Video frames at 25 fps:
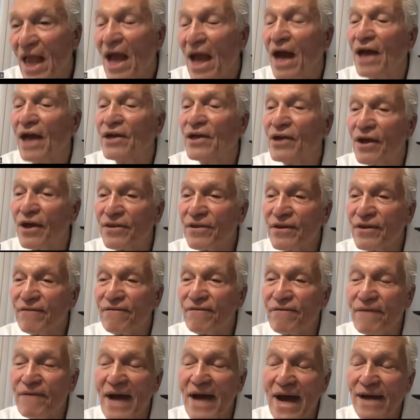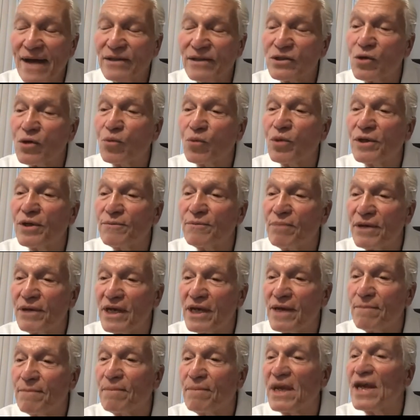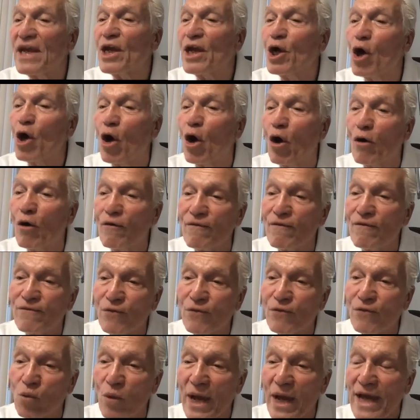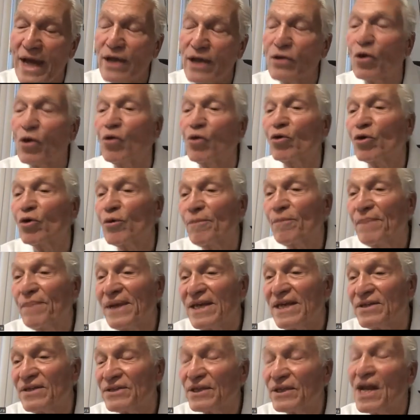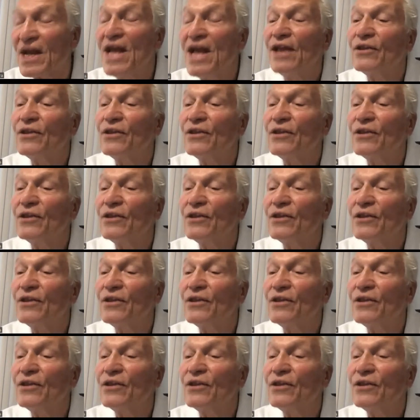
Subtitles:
Another factor would be being overweight or obese.